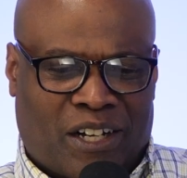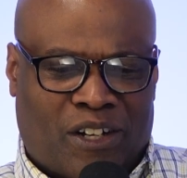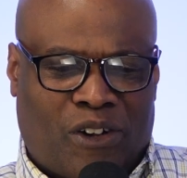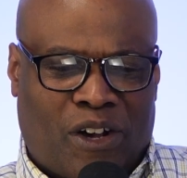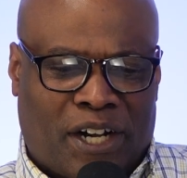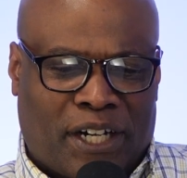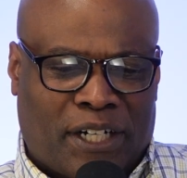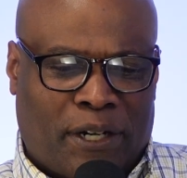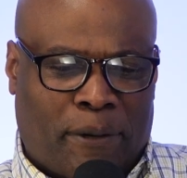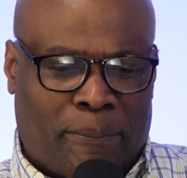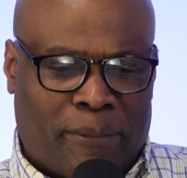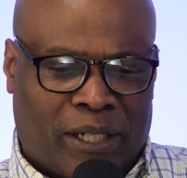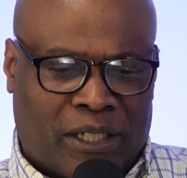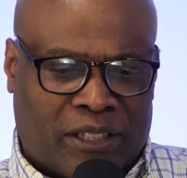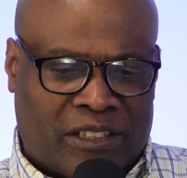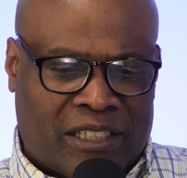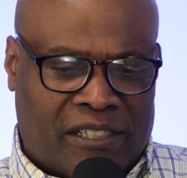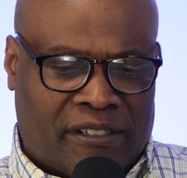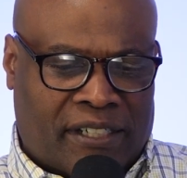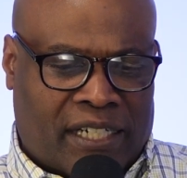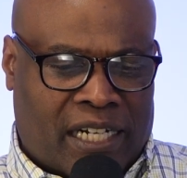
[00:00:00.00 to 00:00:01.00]
according to
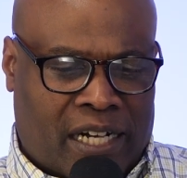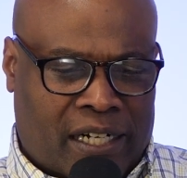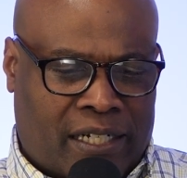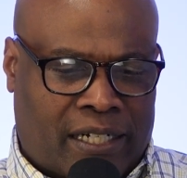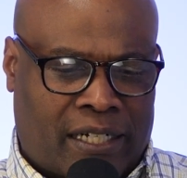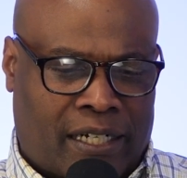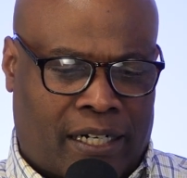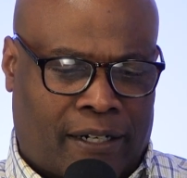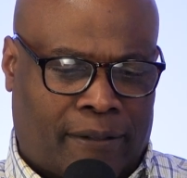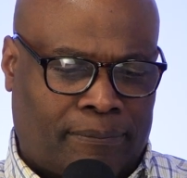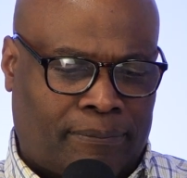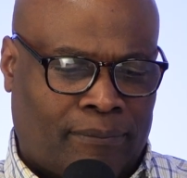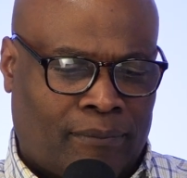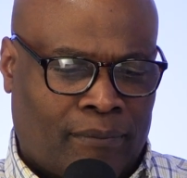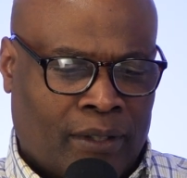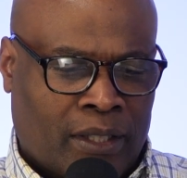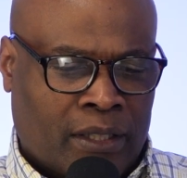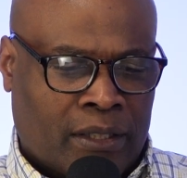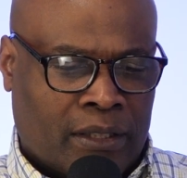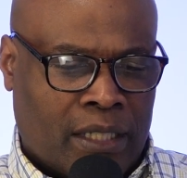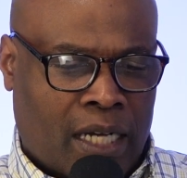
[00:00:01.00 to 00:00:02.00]
military.com,
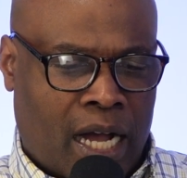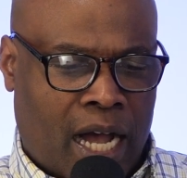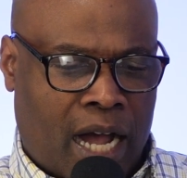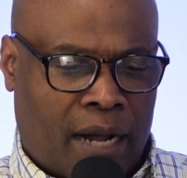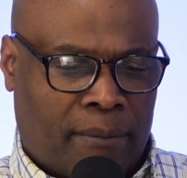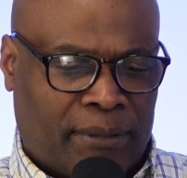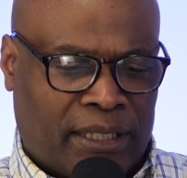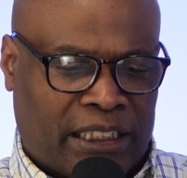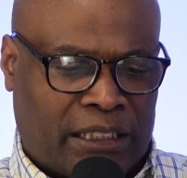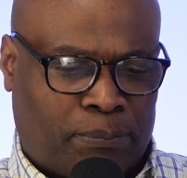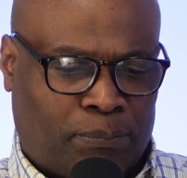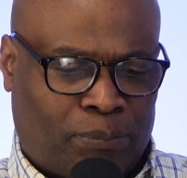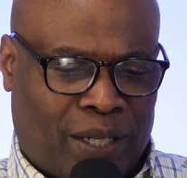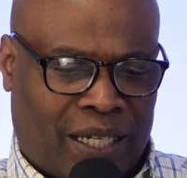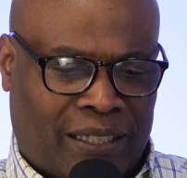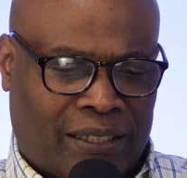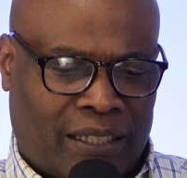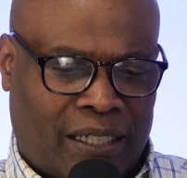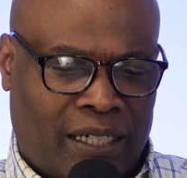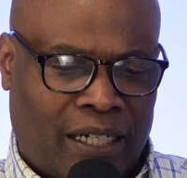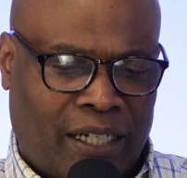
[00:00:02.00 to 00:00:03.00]
the Army
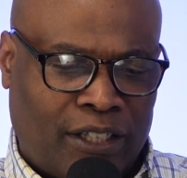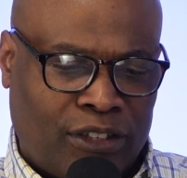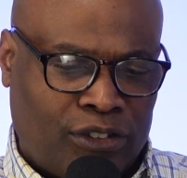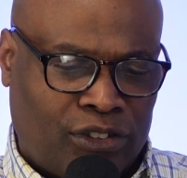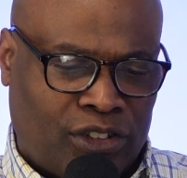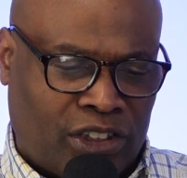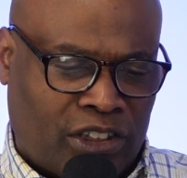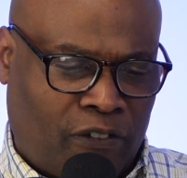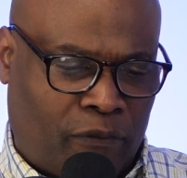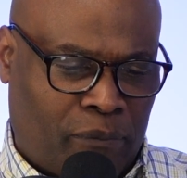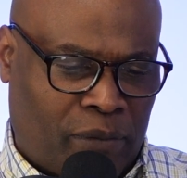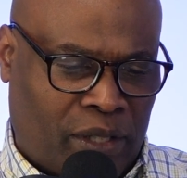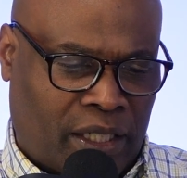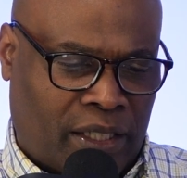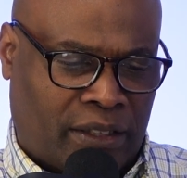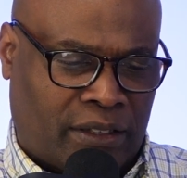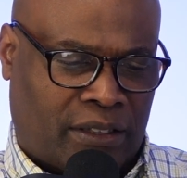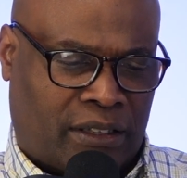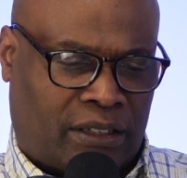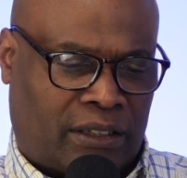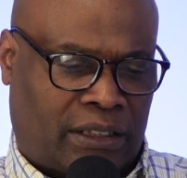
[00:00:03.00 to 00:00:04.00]
spend hundreds of
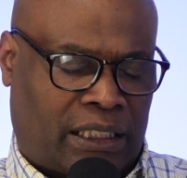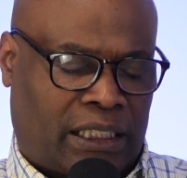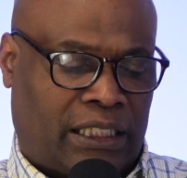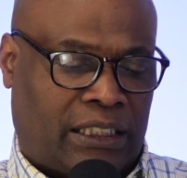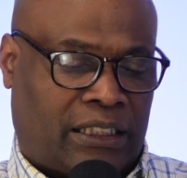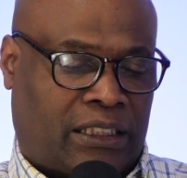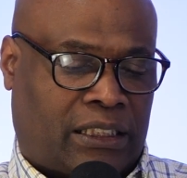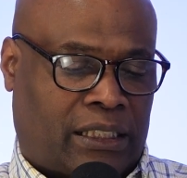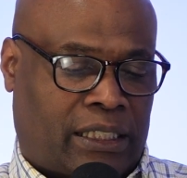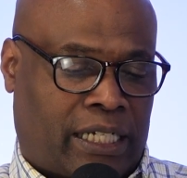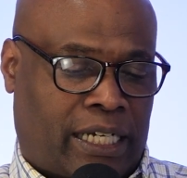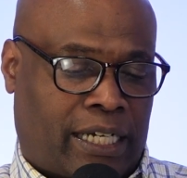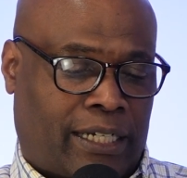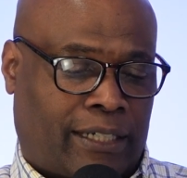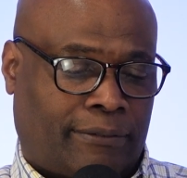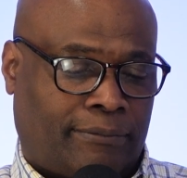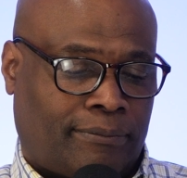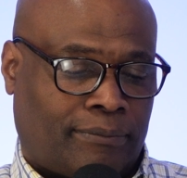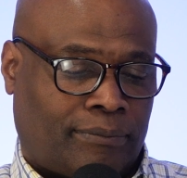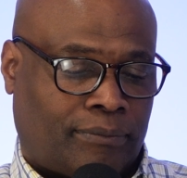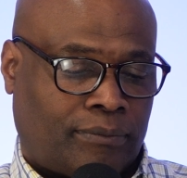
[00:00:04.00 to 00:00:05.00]
millions each year
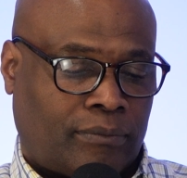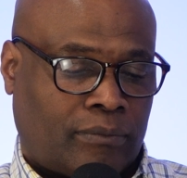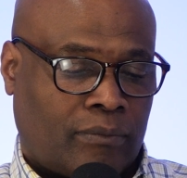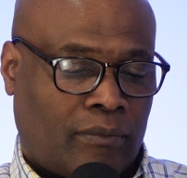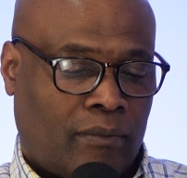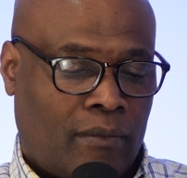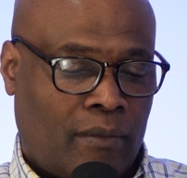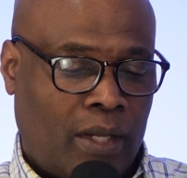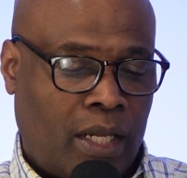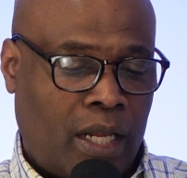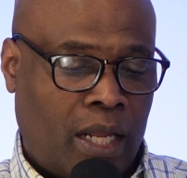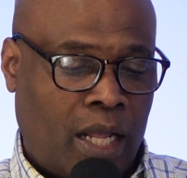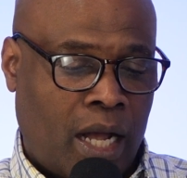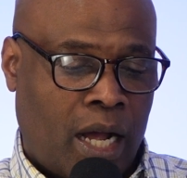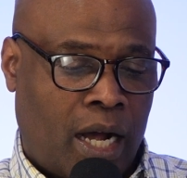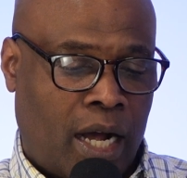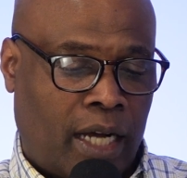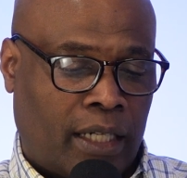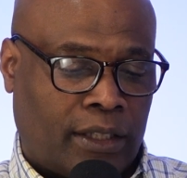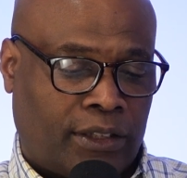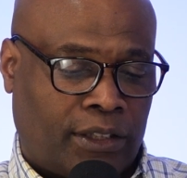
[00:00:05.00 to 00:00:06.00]

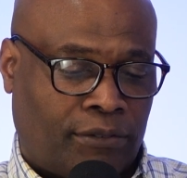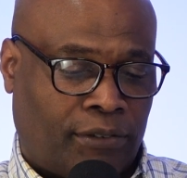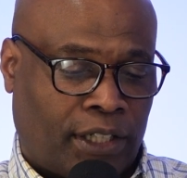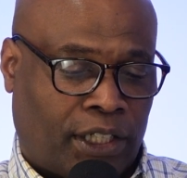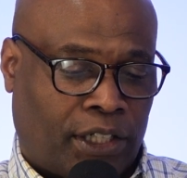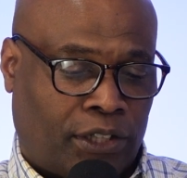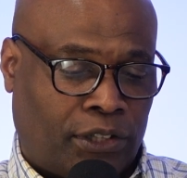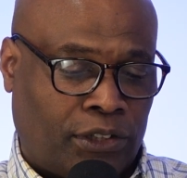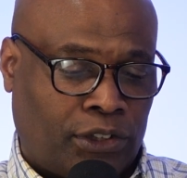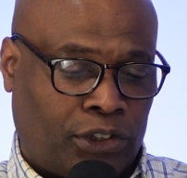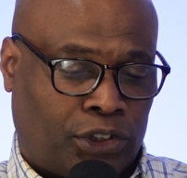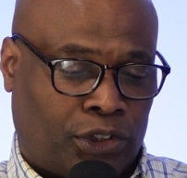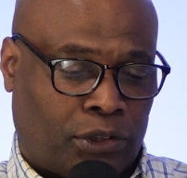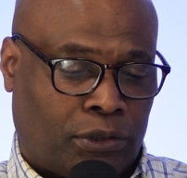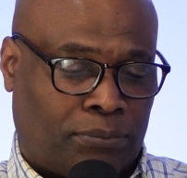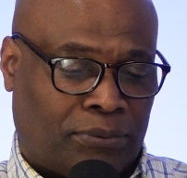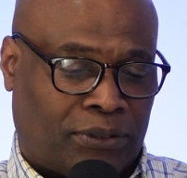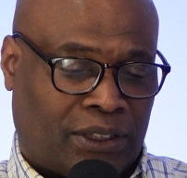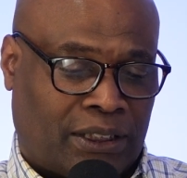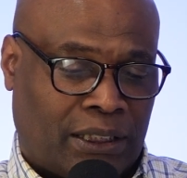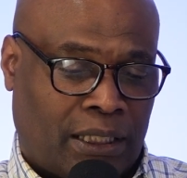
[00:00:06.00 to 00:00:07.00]
to recruit
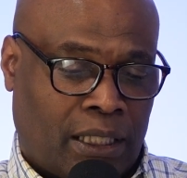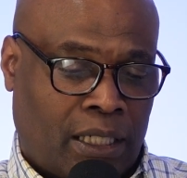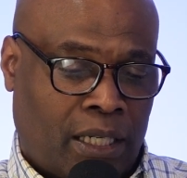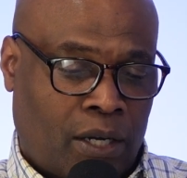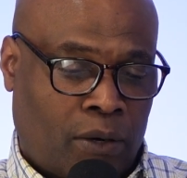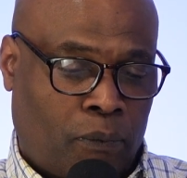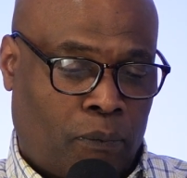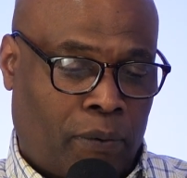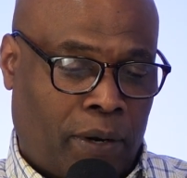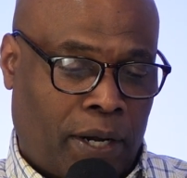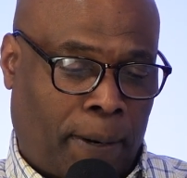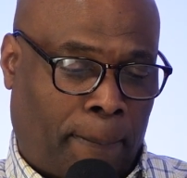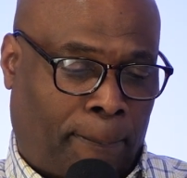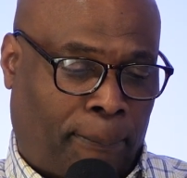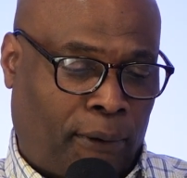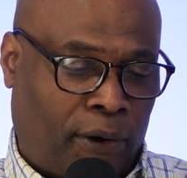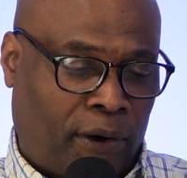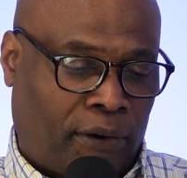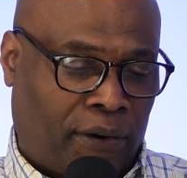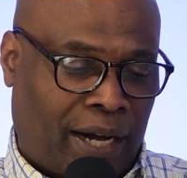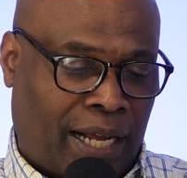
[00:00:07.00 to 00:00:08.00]
troops with
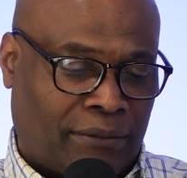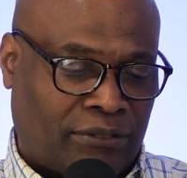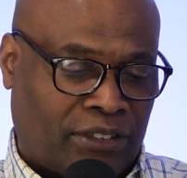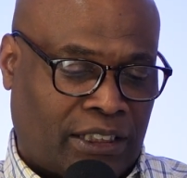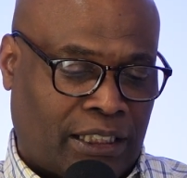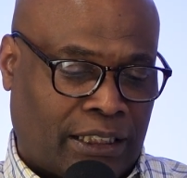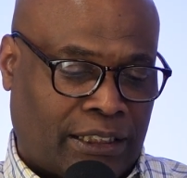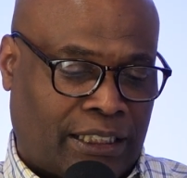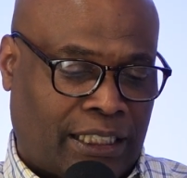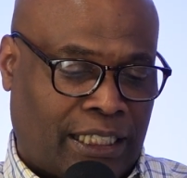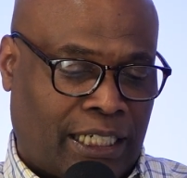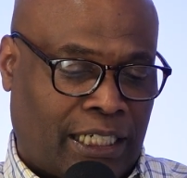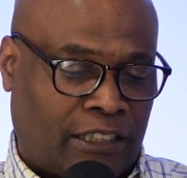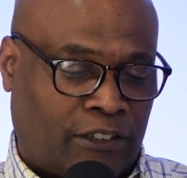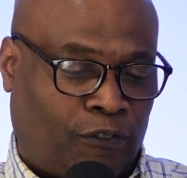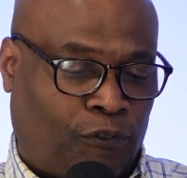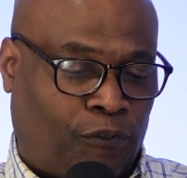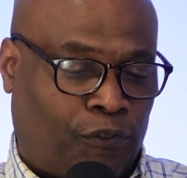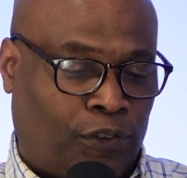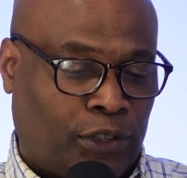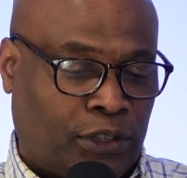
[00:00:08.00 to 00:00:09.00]
programs such as
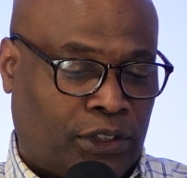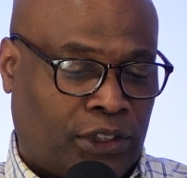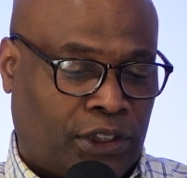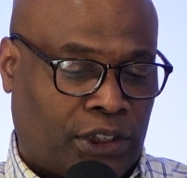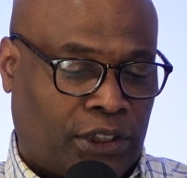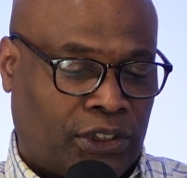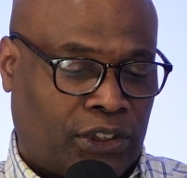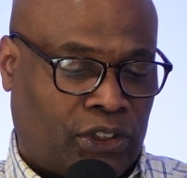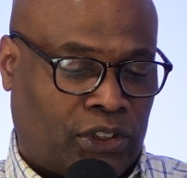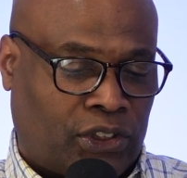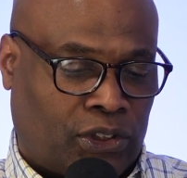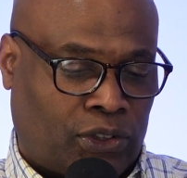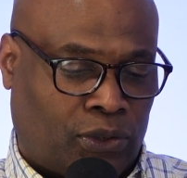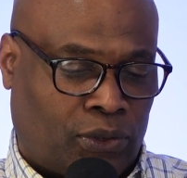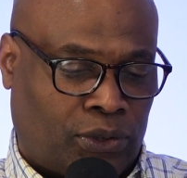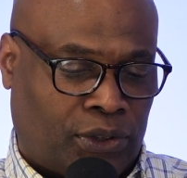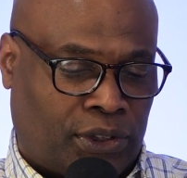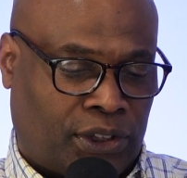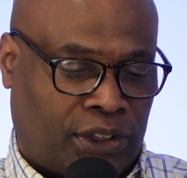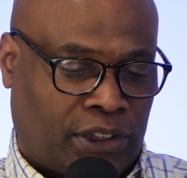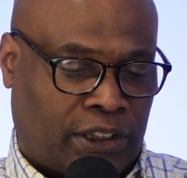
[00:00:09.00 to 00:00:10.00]
Future
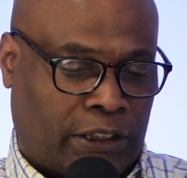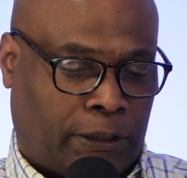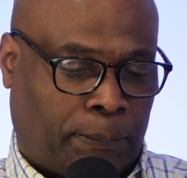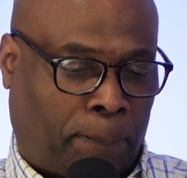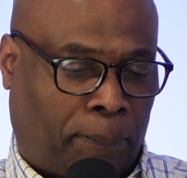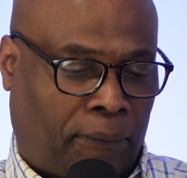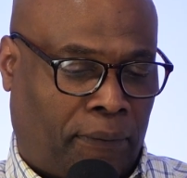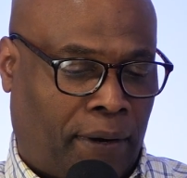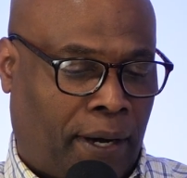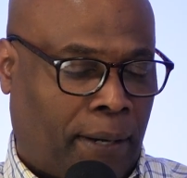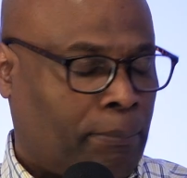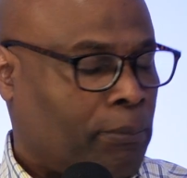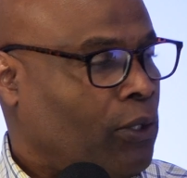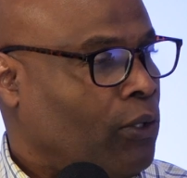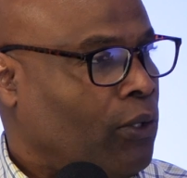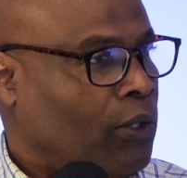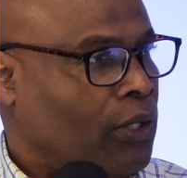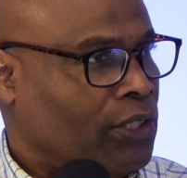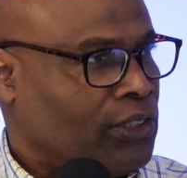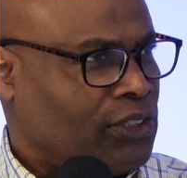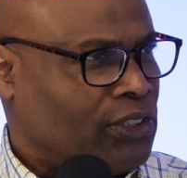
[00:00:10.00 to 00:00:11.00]
Soldiers Prep
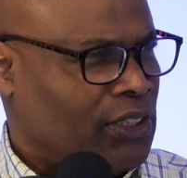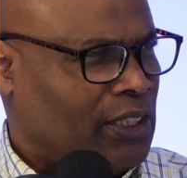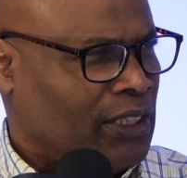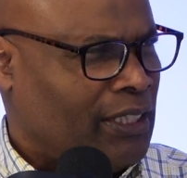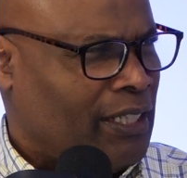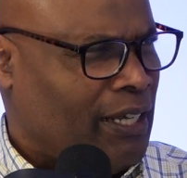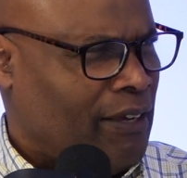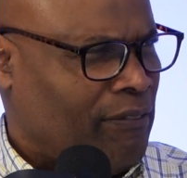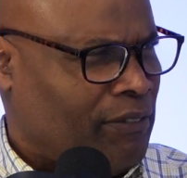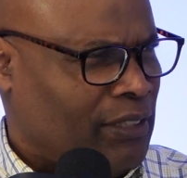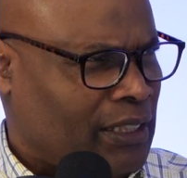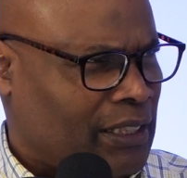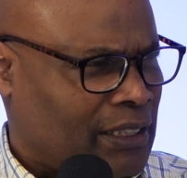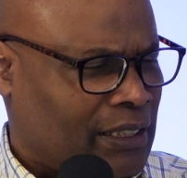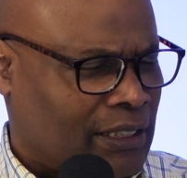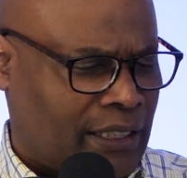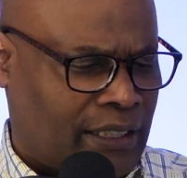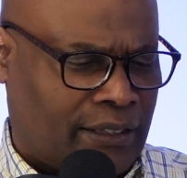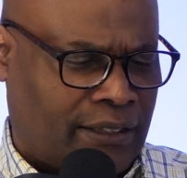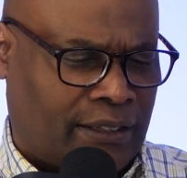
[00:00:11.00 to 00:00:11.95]
Course. You ever heard of